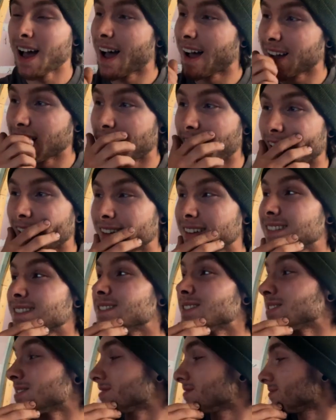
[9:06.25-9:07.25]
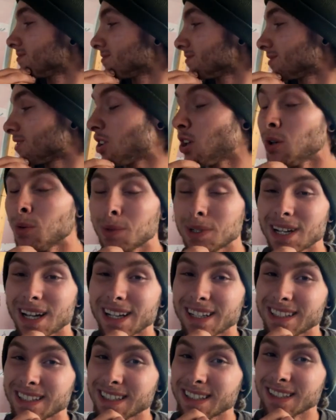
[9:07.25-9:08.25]
I got too many
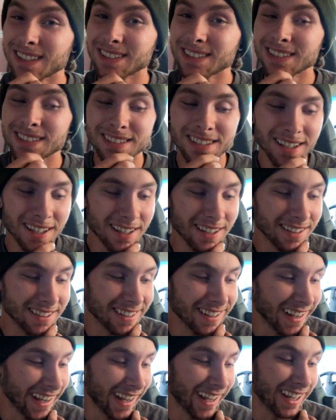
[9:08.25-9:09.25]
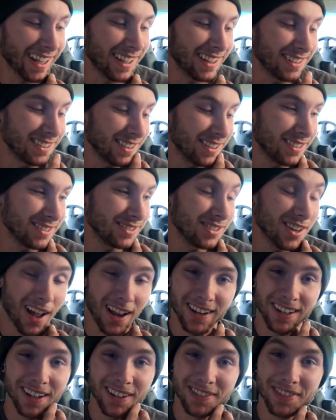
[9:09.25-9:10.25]
ideas and
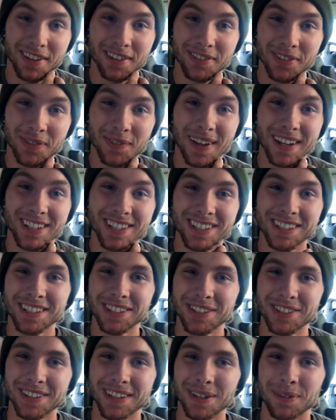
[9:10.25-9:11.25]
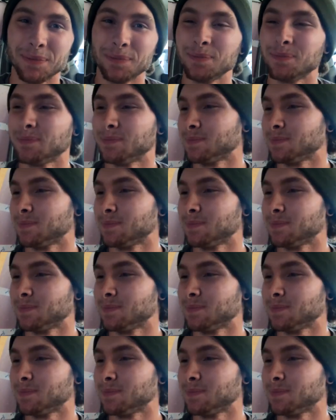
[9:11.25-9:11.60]
not enough information to do them.